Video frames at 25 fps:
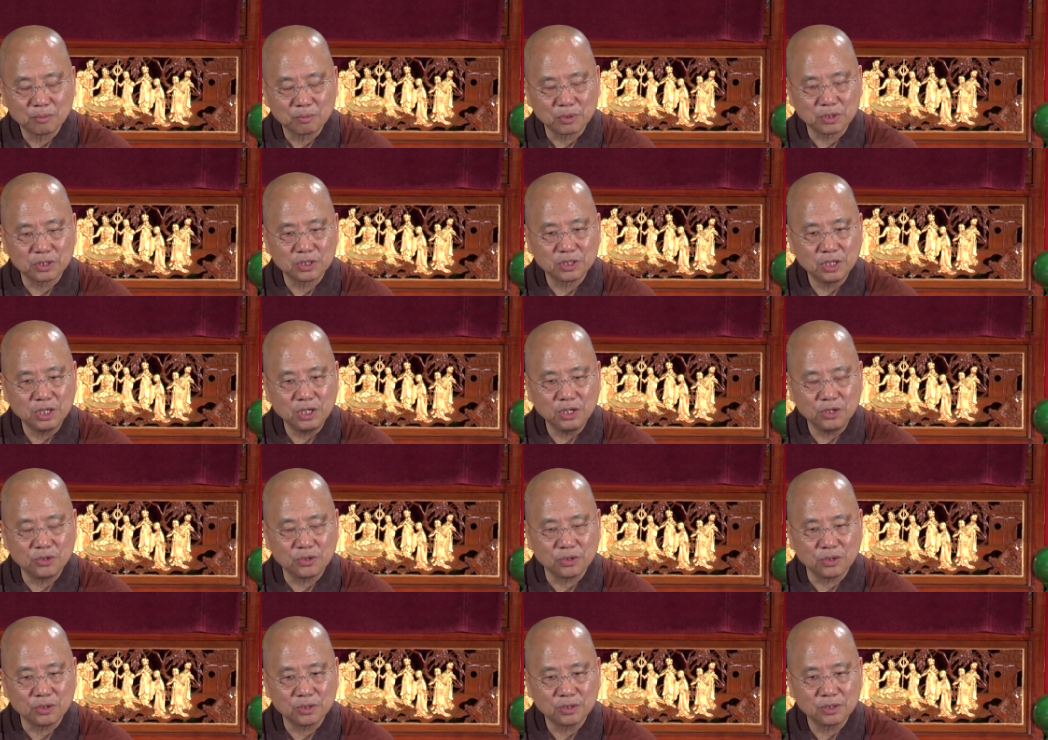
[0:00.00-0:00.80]

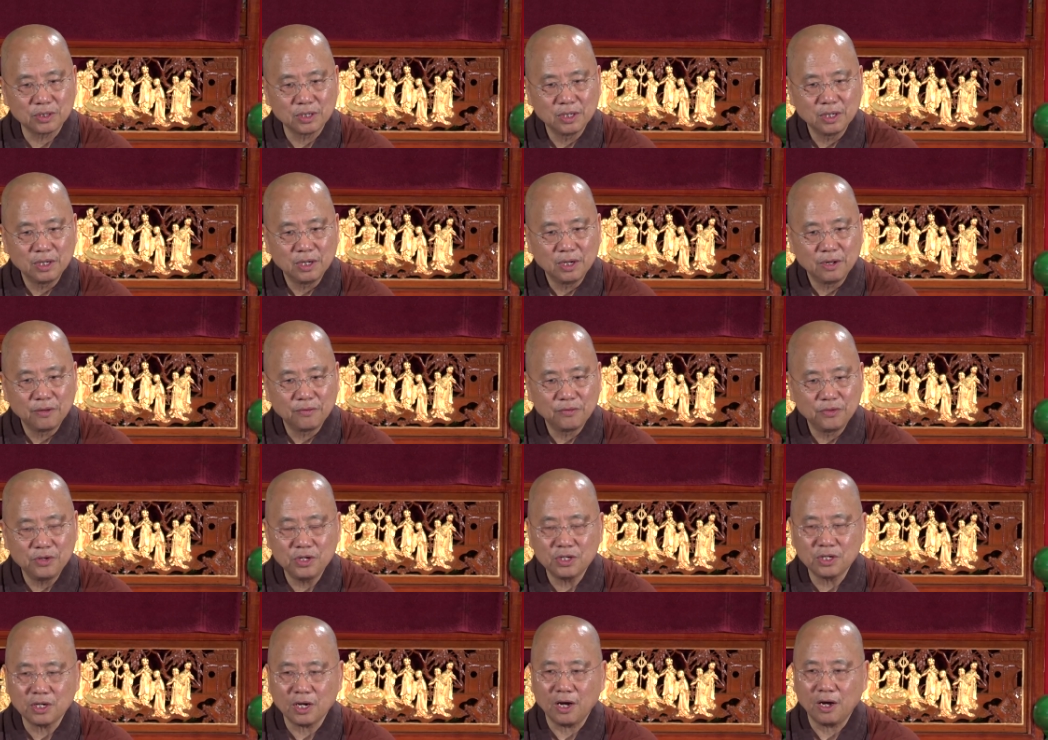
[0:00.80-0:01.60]
procedures,
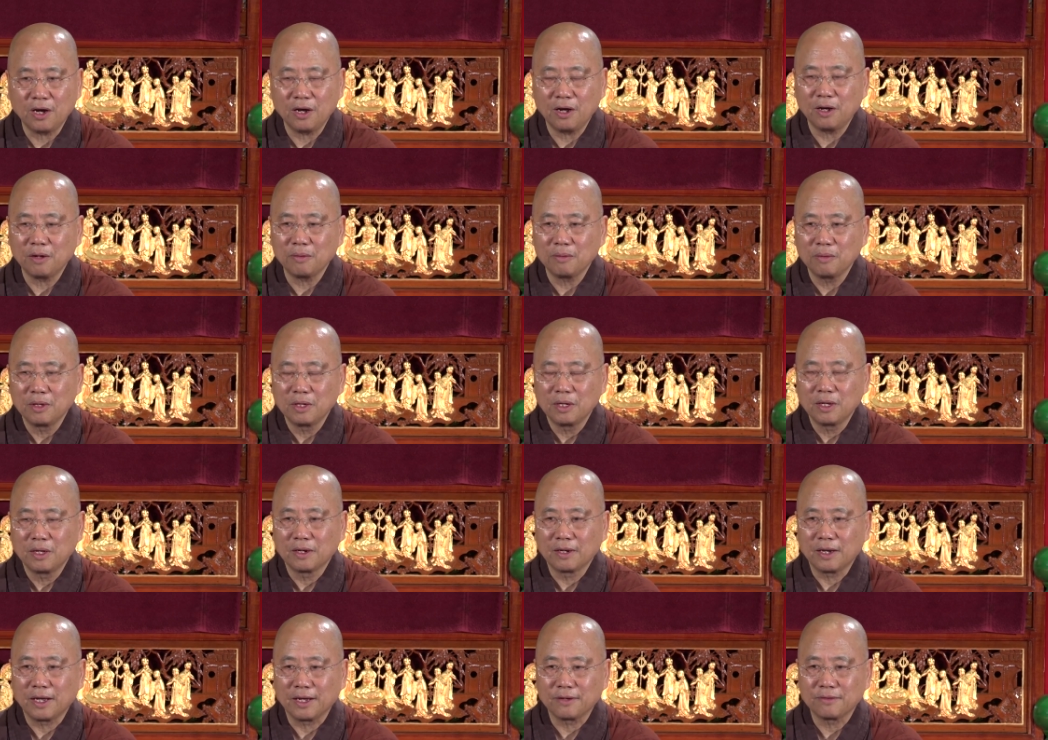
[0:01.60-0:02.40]
these are
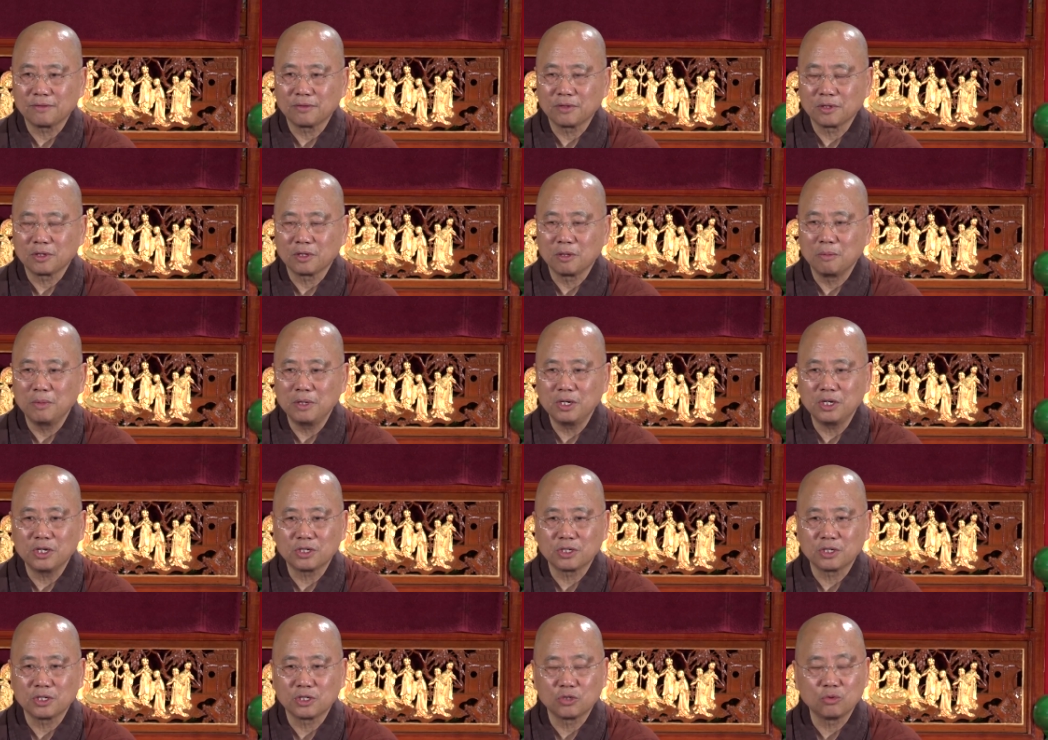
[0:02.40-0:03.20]
like the
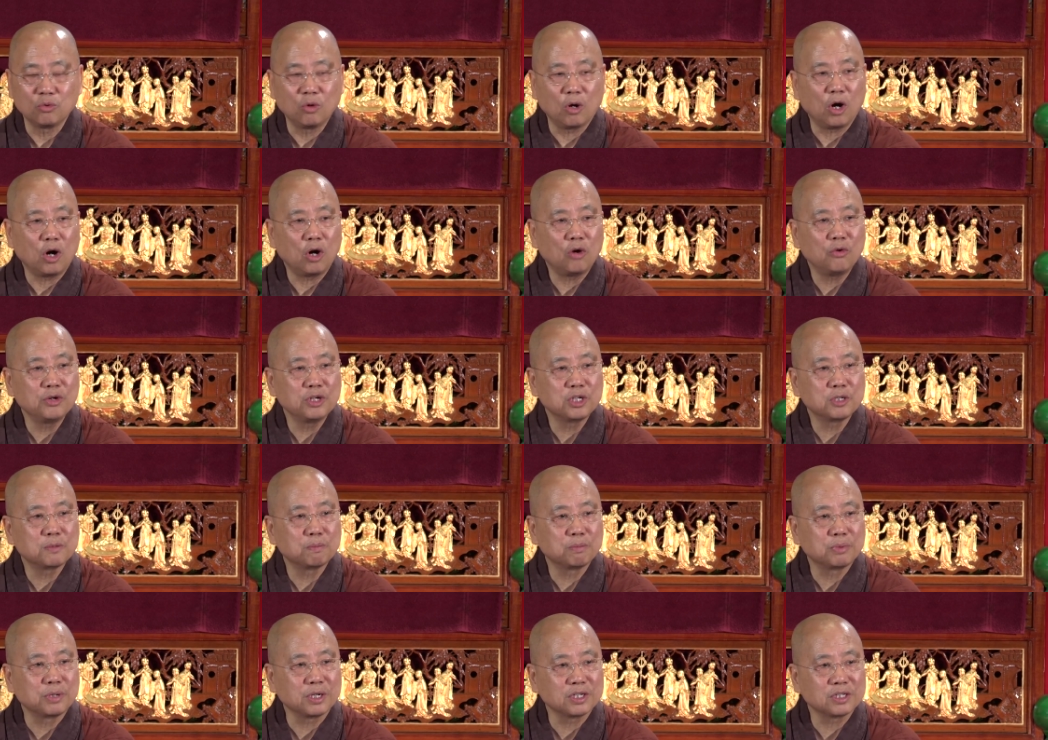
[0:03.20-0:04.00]
ministers who are
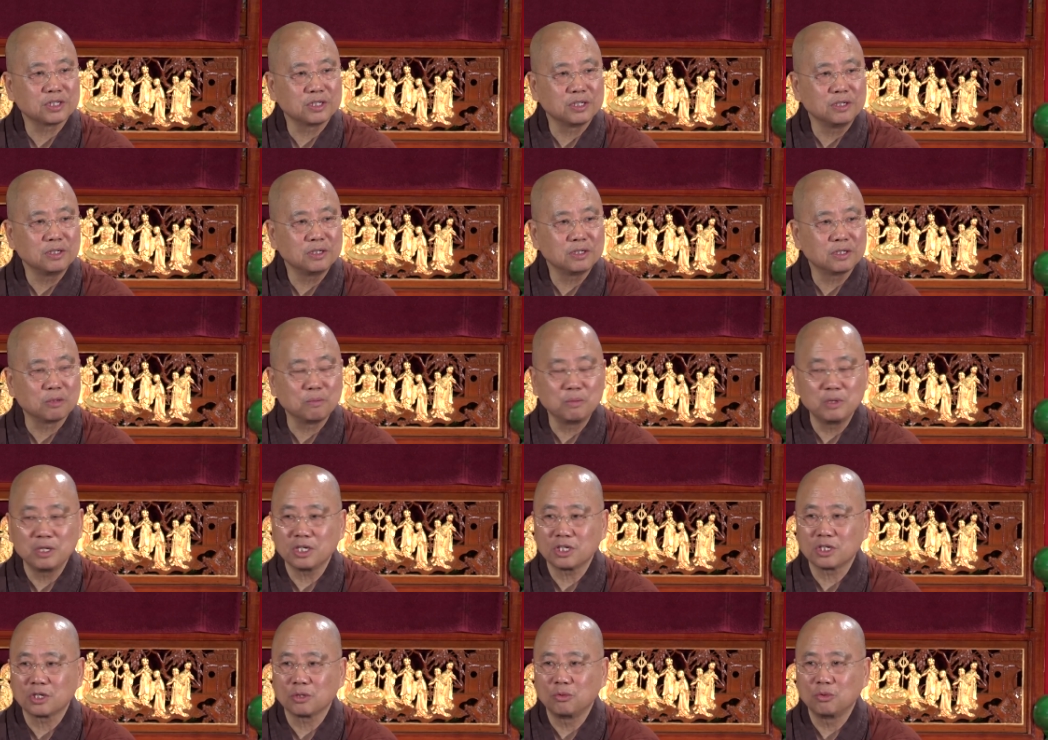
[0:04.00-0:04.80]
always present, the
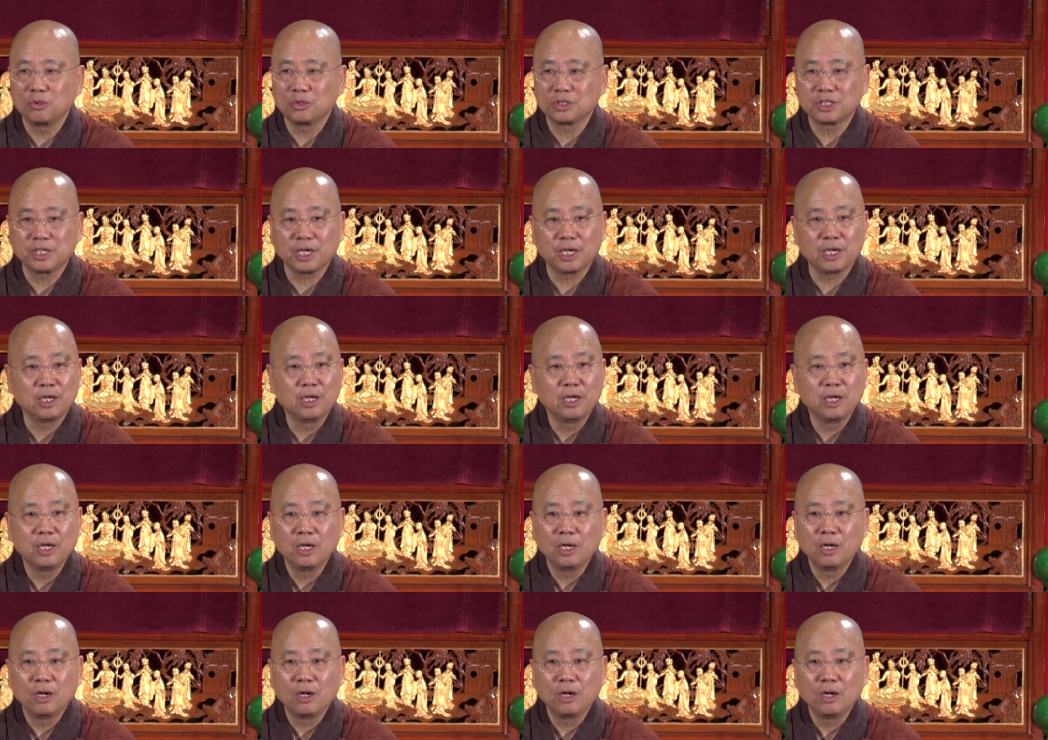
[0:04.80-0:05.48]
minister who say,